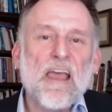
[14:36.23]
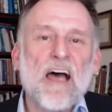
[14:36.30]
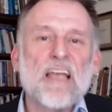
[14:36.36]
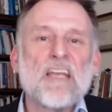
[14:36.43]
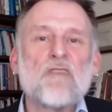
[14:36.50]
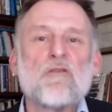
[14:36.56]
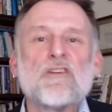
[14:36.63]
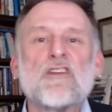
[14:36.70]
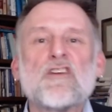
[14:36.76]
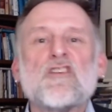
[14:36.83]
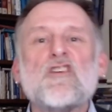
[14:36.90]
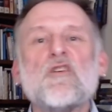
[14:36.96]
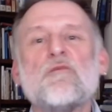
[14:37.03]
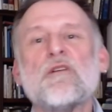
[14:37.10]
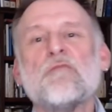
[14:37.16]
I love what the
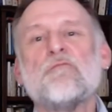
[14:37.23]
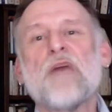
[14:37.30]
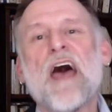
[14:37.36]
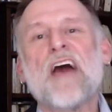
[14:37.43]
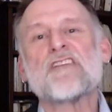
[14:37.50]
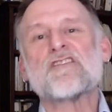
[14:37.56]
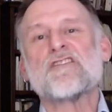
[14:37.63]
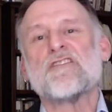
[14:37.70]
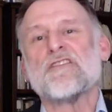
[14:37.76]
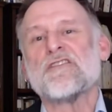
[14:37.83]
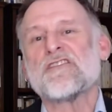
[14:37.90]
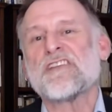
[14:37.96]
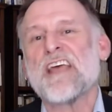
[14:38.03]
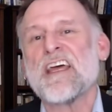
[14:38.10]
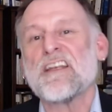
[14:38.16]
Cuban pastor
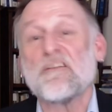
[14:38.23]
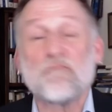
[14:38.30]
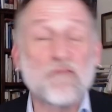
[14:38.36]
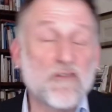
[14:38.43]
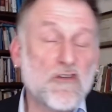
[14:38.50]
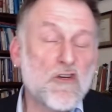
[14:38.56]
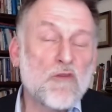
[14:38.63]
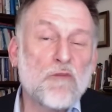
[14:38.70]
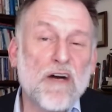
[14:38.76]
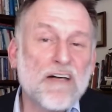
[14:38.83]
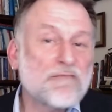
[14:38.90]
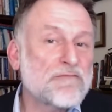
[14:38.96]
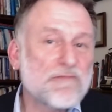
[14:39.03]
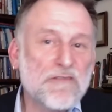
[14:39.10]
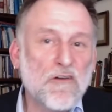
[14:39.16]
said in
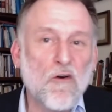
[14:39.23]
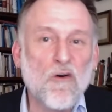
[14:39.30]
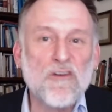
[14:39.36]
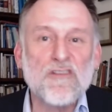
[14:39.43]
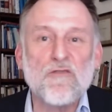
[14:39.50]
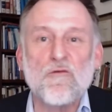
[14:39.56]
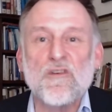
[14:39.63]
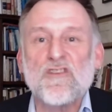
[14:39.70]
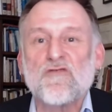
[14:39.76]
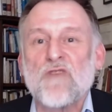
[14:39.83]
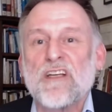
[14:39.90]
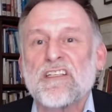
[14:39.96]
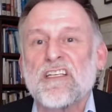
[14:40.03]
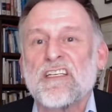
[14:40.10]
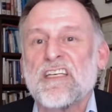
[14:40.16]
Cuba, of course, a
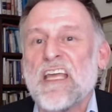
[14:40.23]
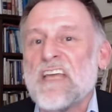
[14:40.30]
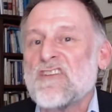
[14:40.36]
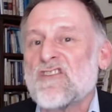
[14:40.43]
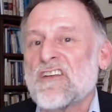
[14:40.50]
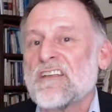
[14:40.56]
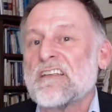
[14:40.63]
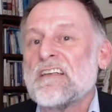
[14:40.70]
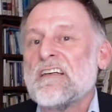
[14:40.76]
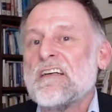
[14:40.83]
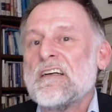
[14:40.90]
restricted nation